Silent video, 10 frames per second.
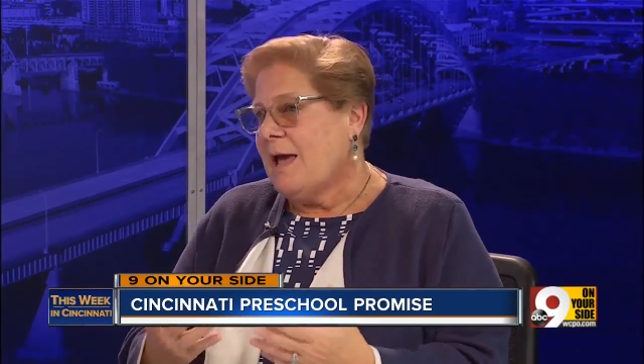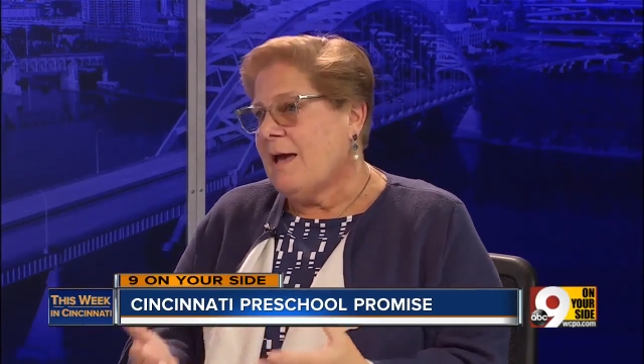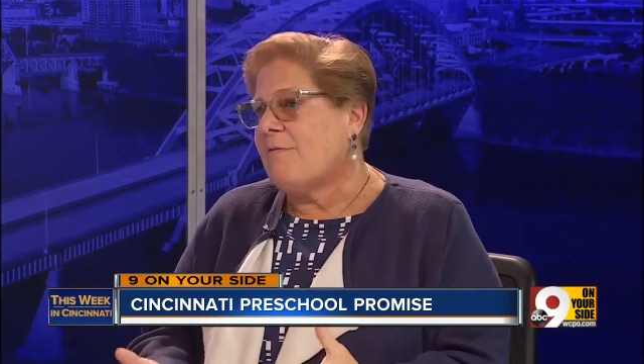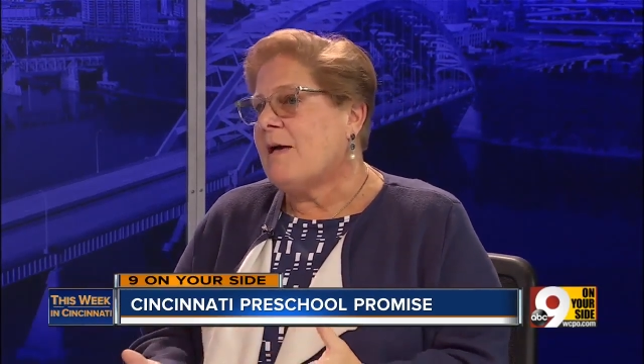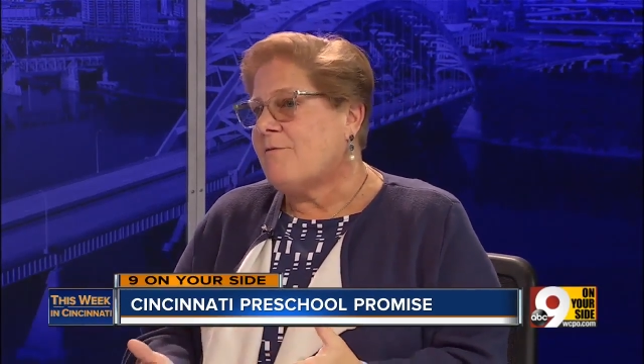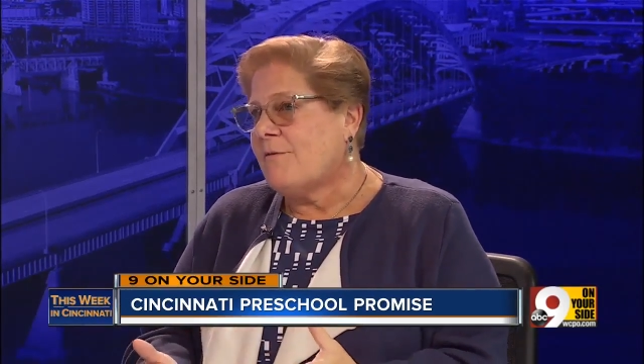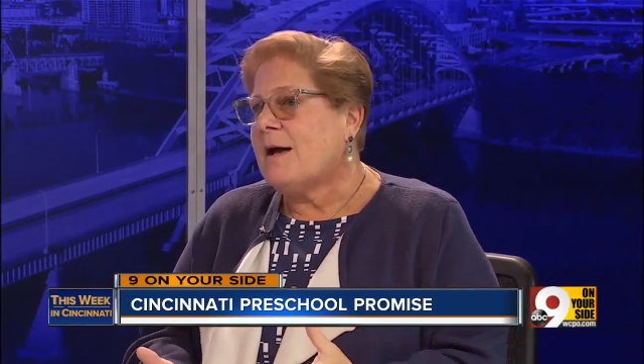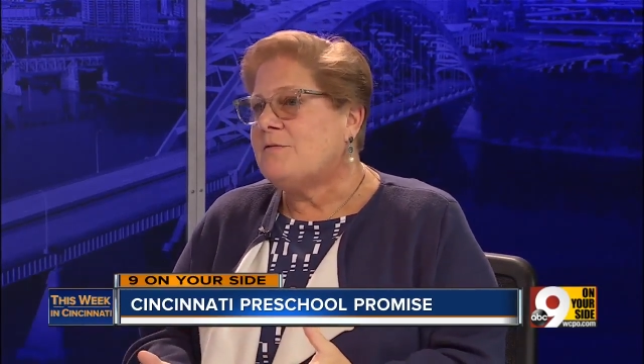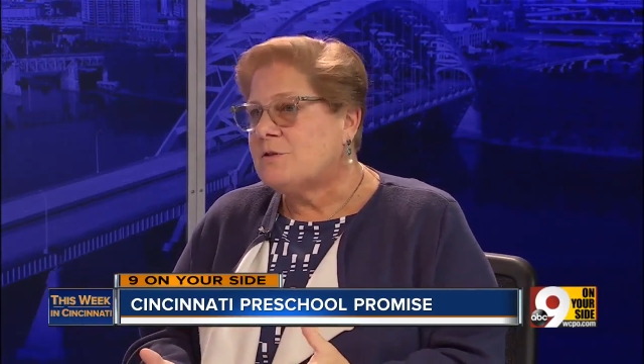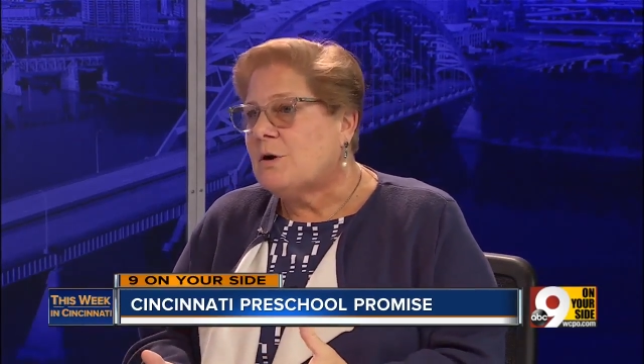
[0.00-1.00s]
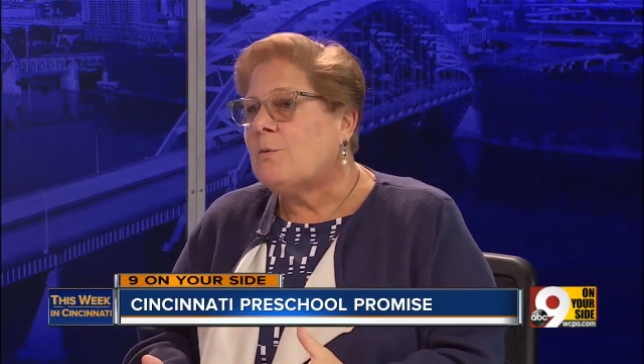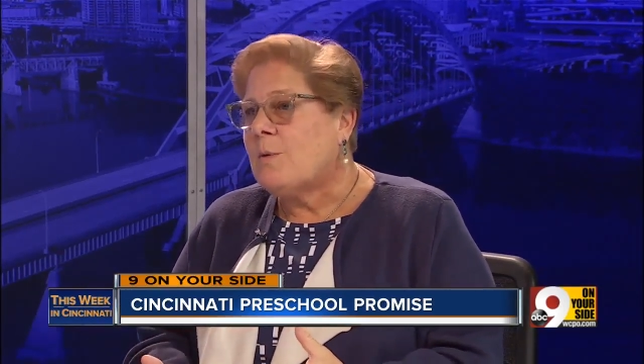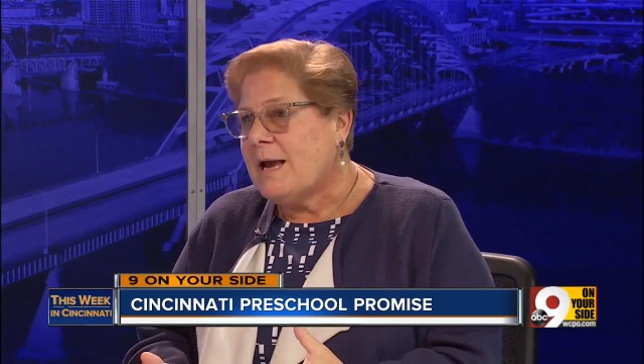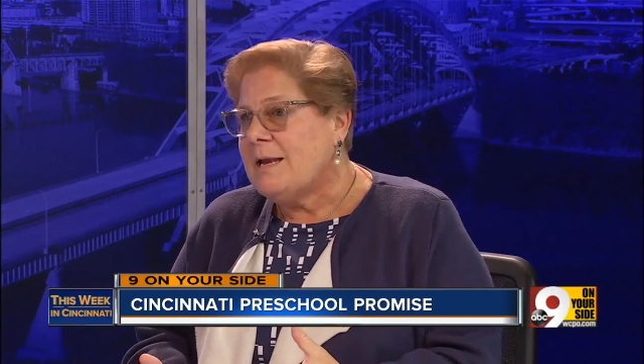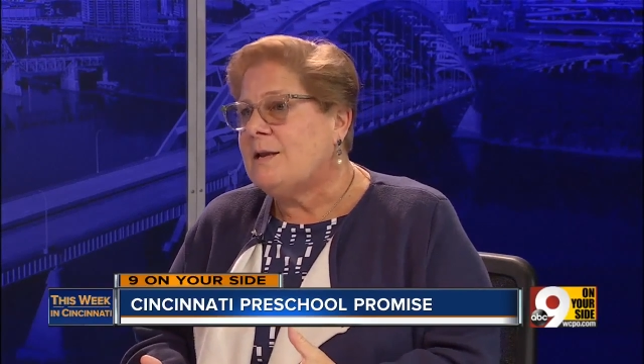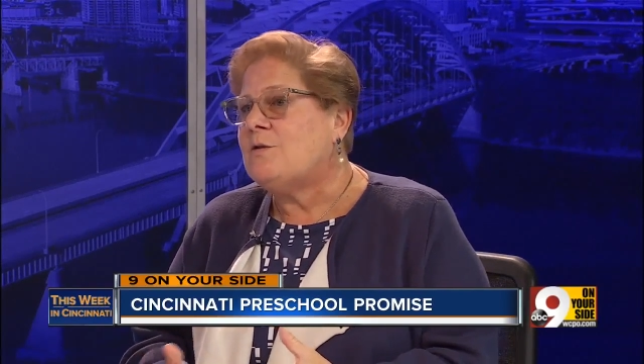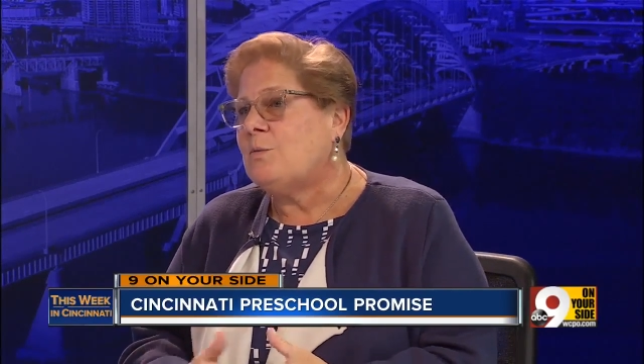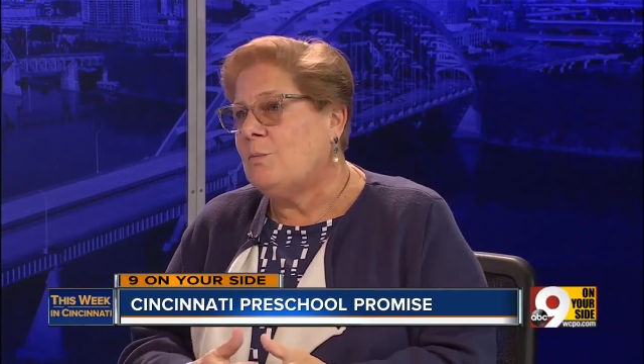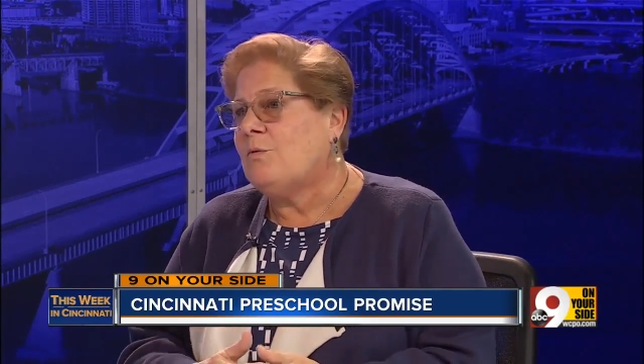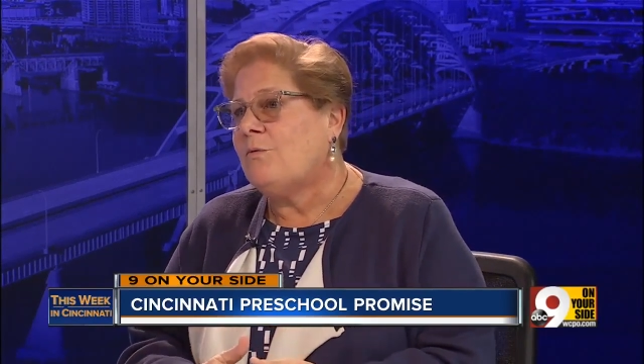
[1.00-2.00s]
have that five-star rating
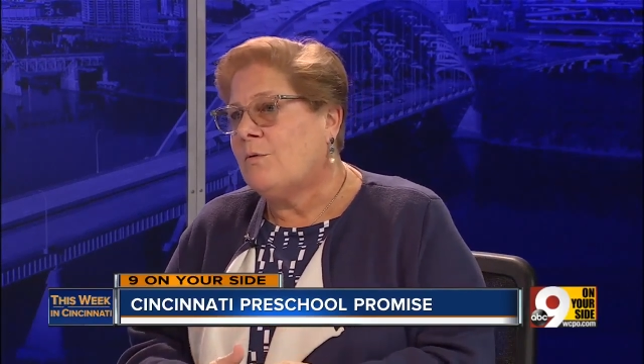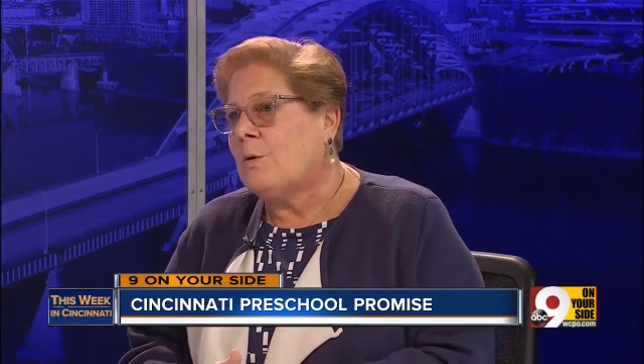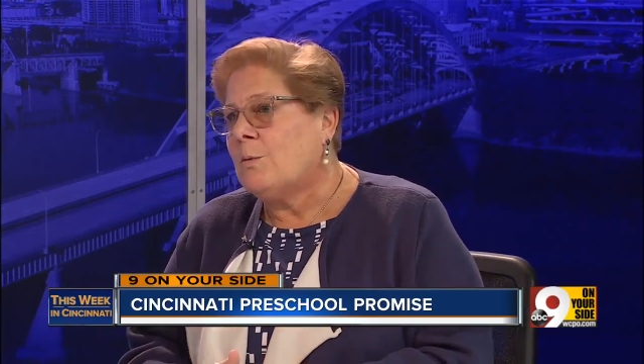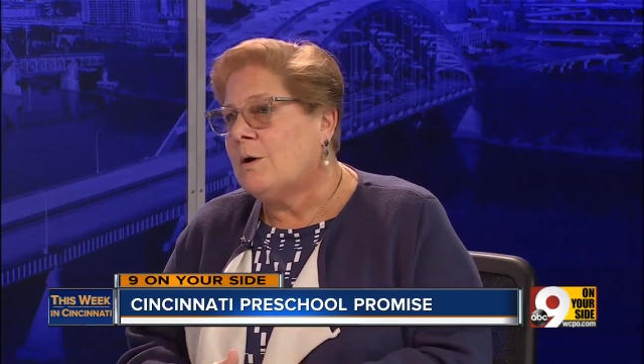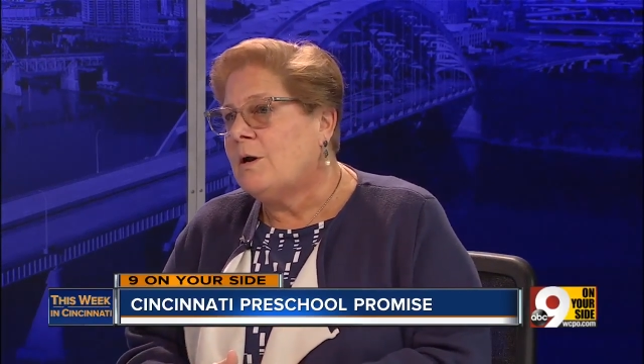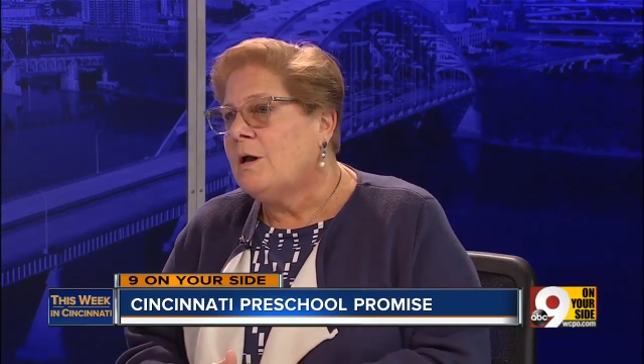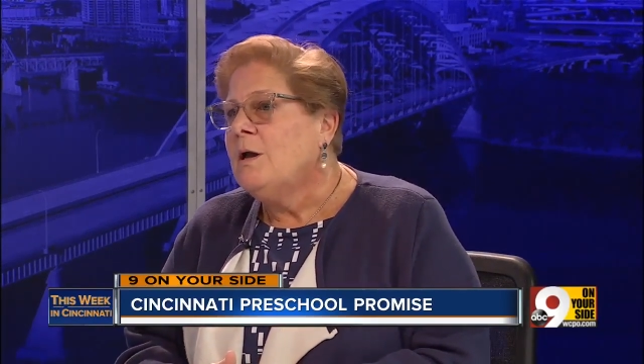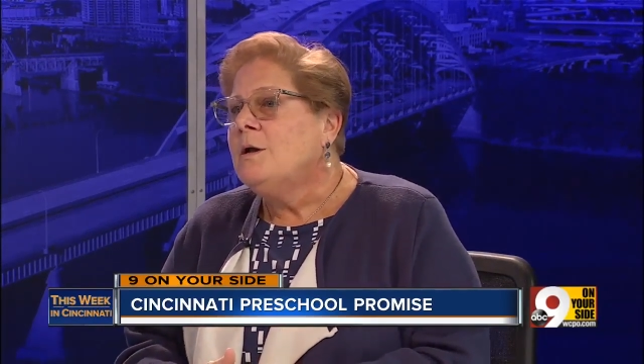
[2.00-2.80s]
to move forward.